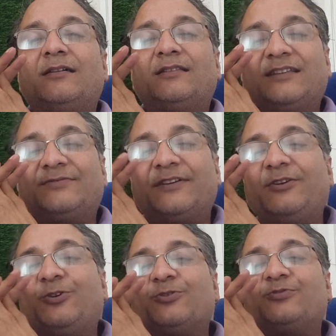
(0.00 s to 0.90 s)
These
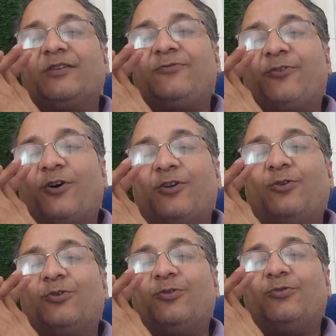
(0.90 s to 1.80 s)
videos will
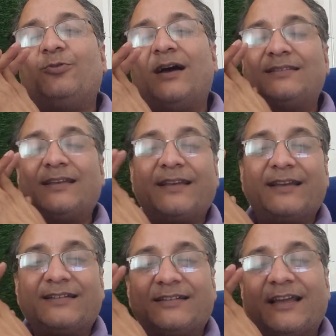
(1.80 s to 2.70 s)
follow as I
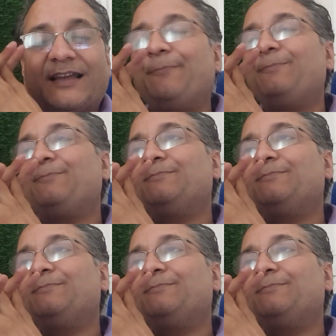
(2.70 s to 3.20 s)
get time.